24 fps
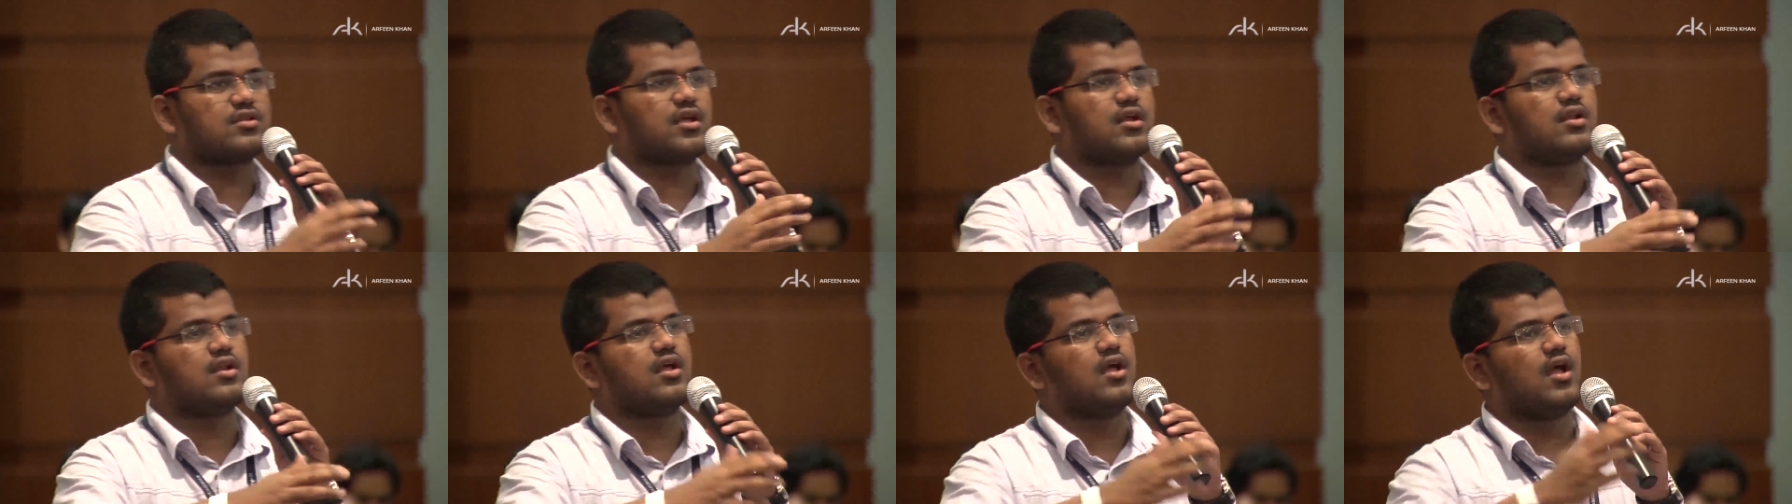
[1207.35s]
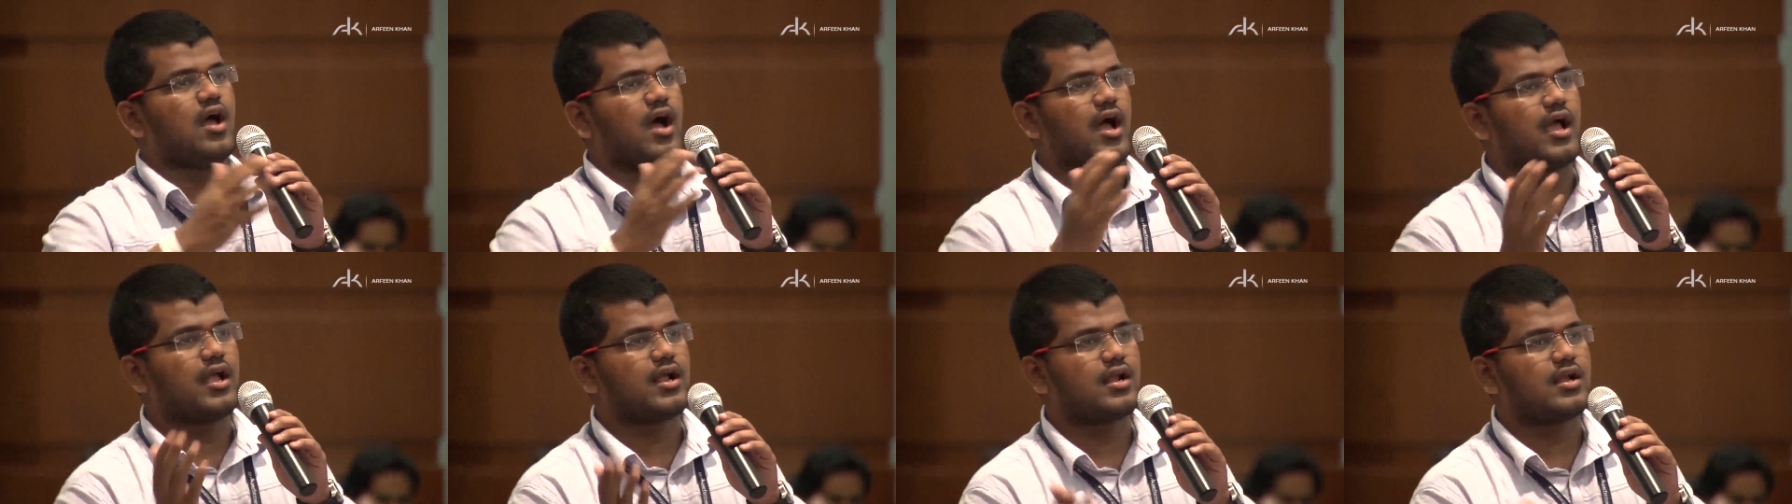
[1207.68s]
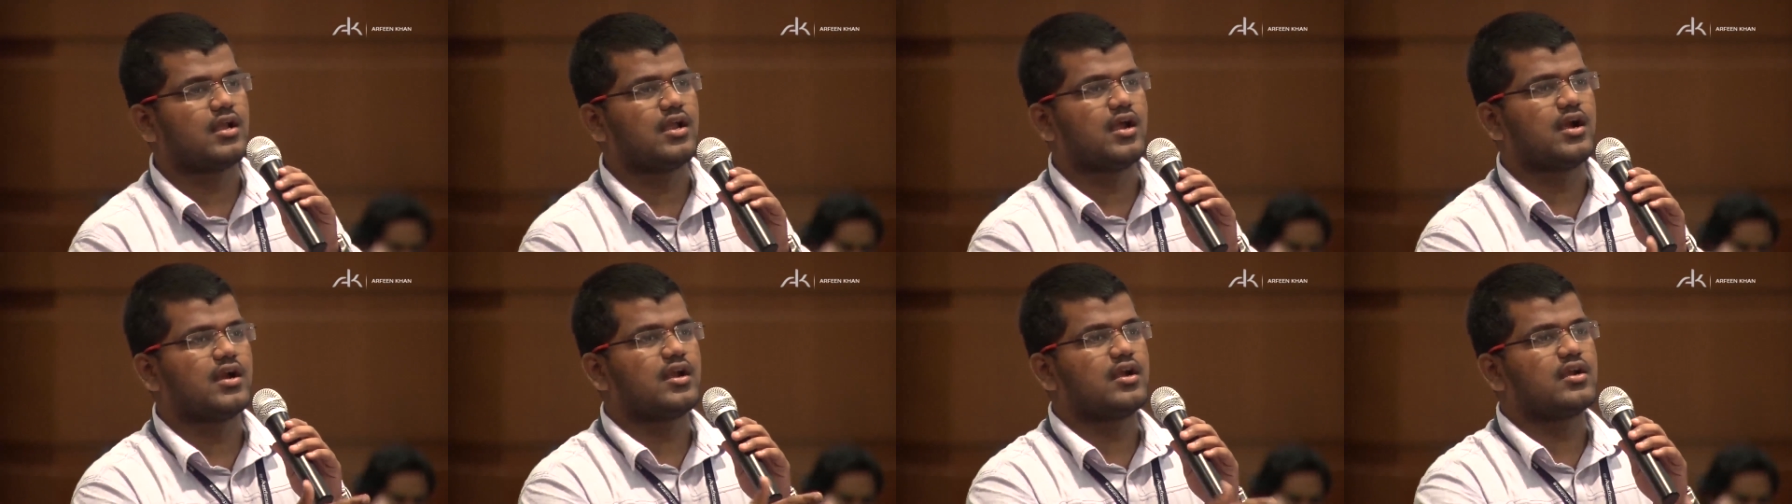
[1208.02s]
Then I
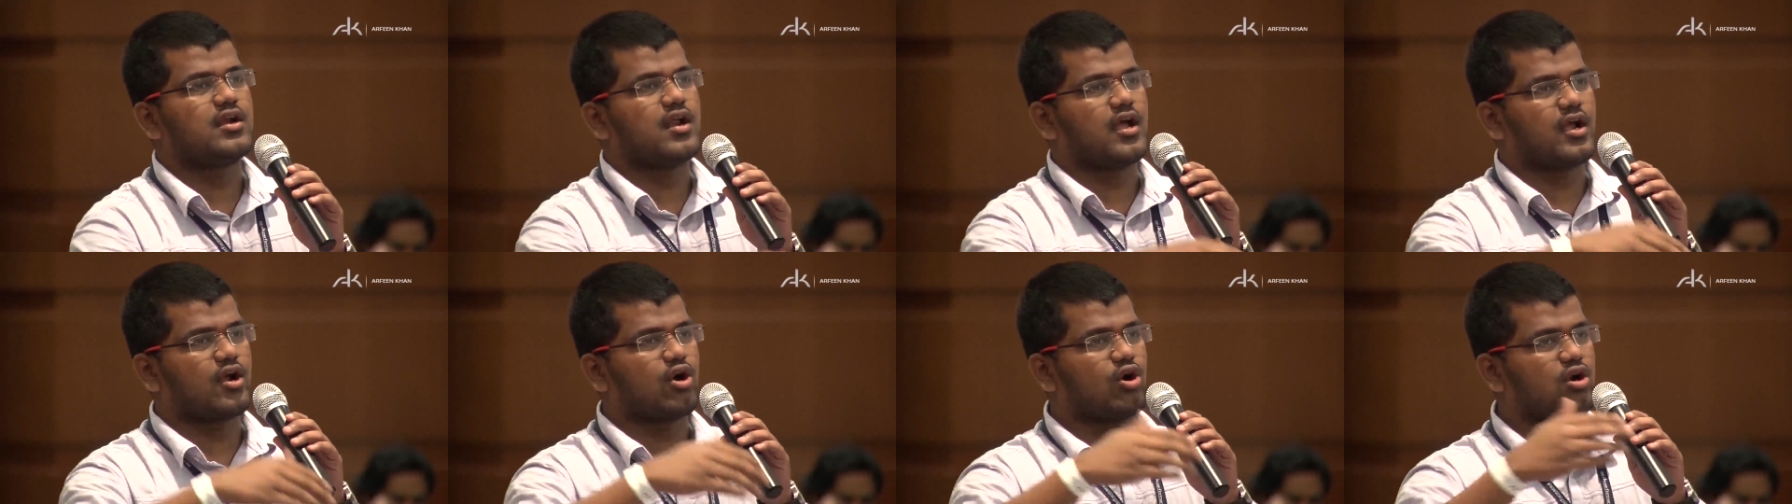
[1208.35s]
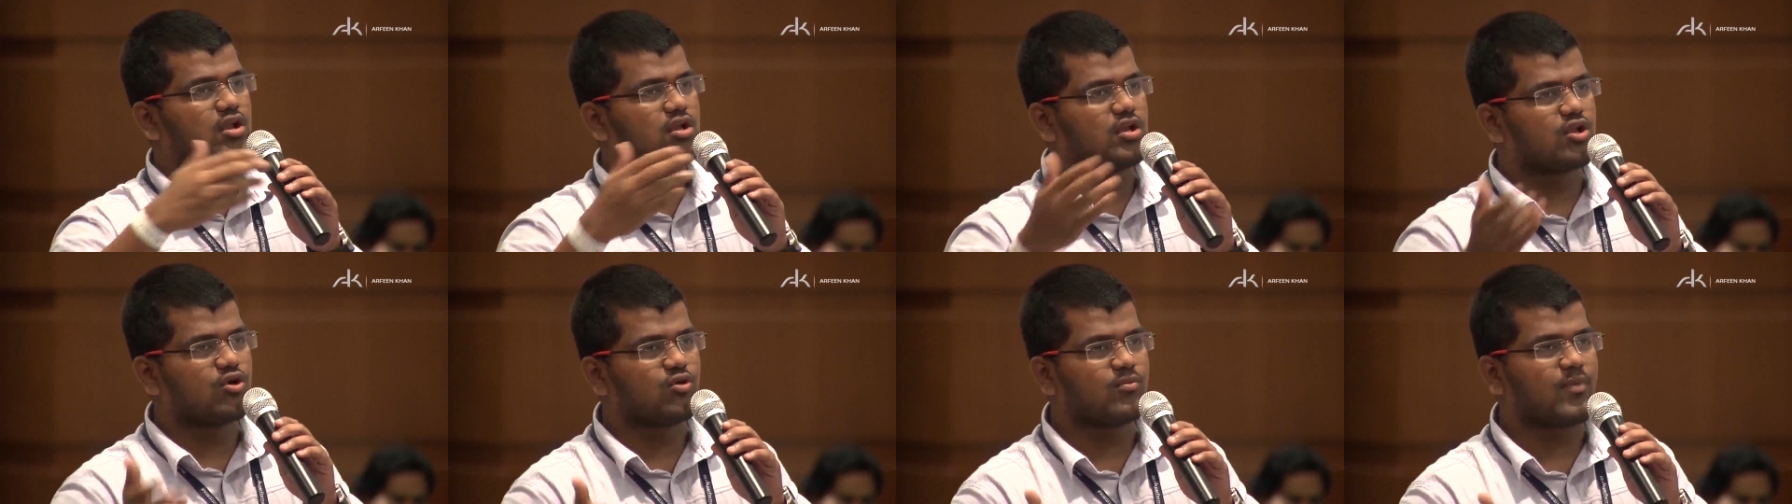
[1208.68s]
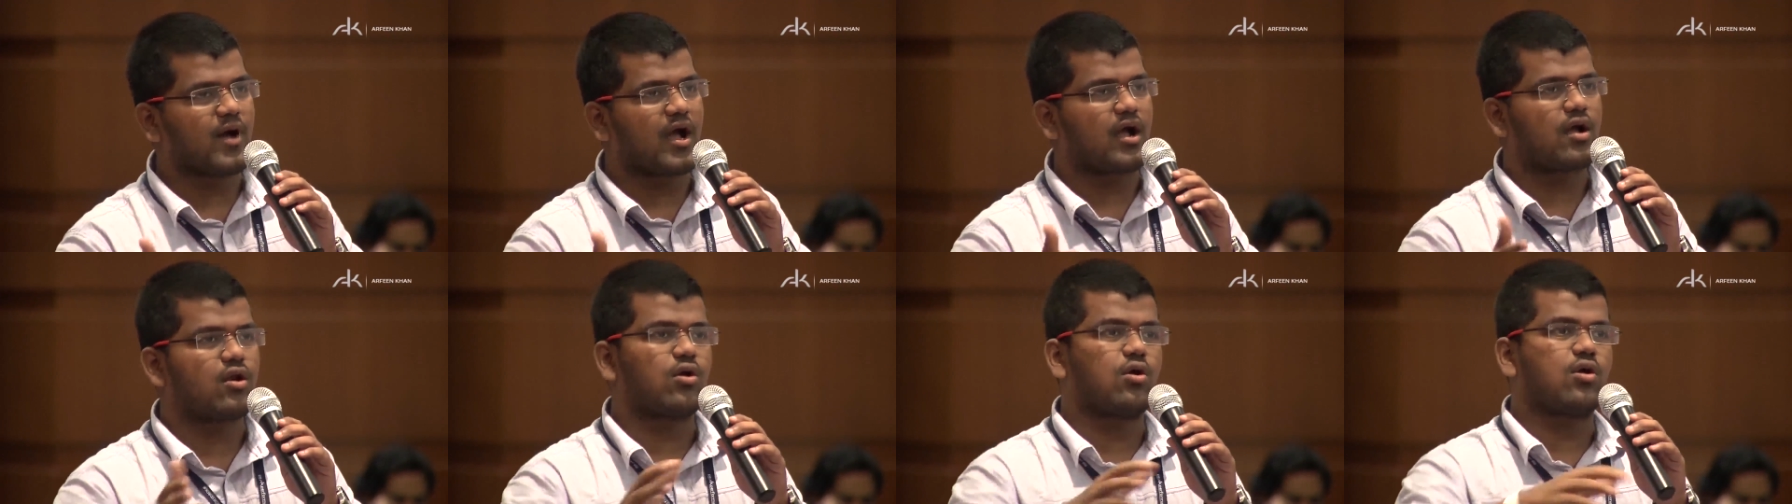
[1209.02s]
cleared it. I got a new
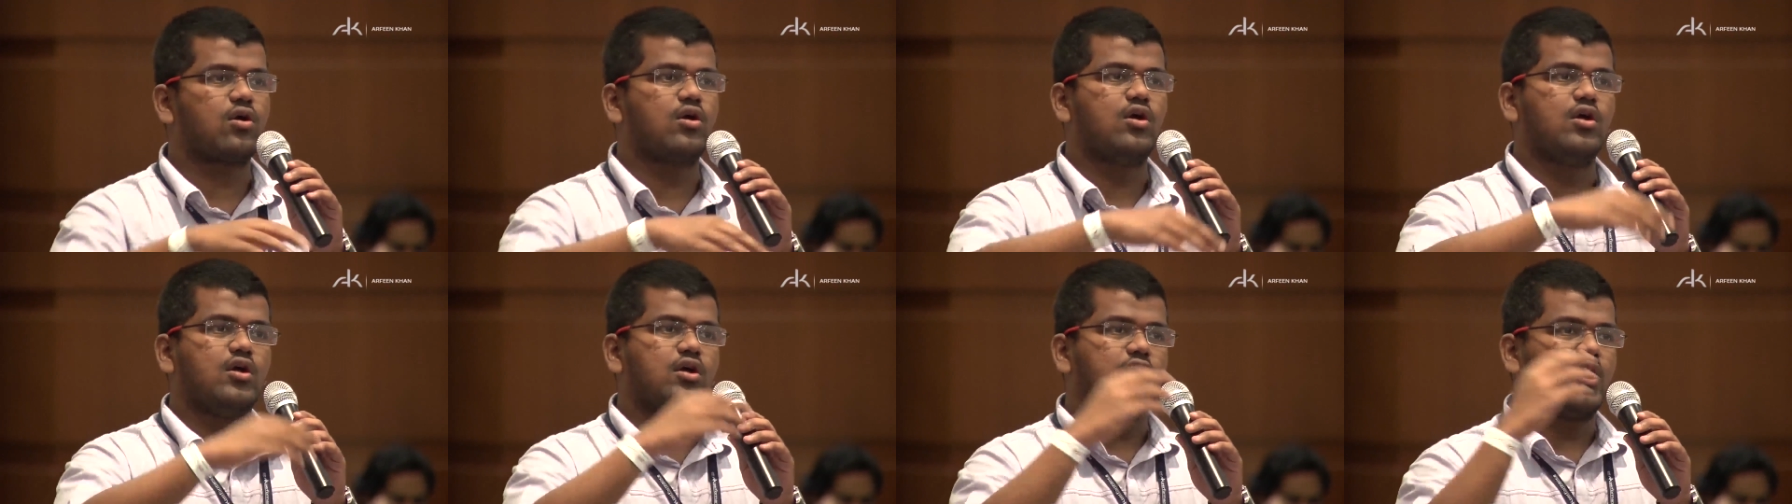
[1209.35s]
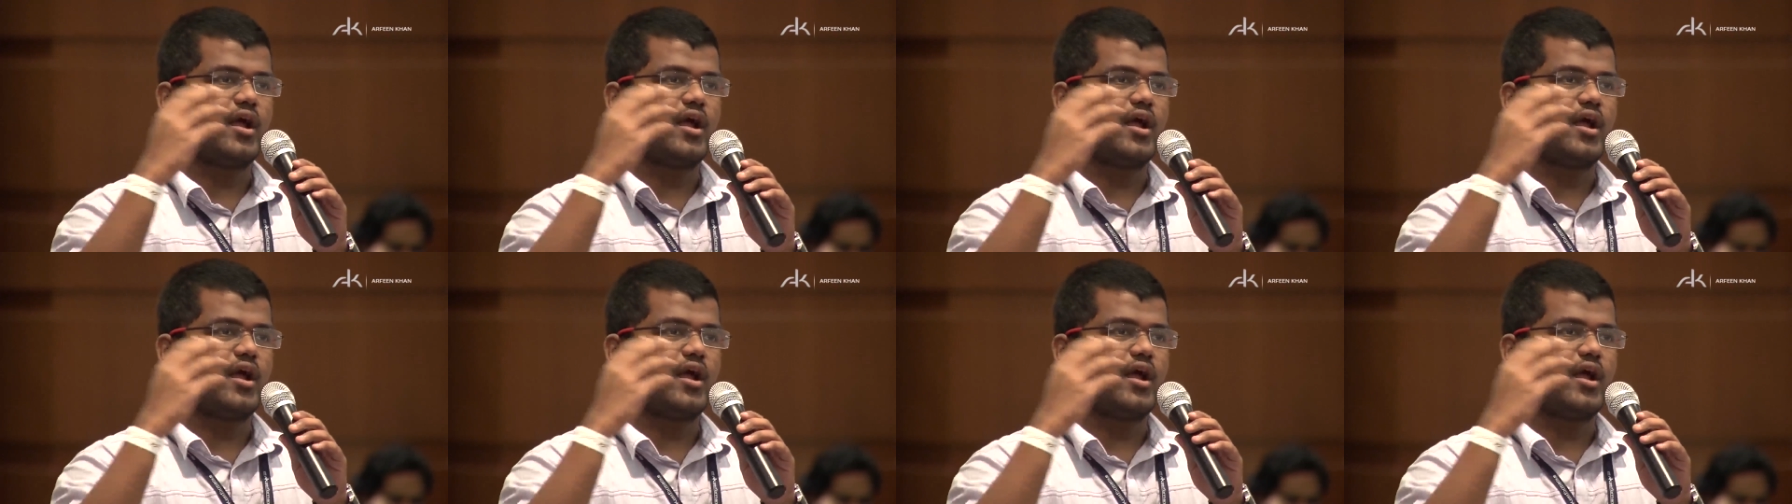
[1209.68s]
backlog,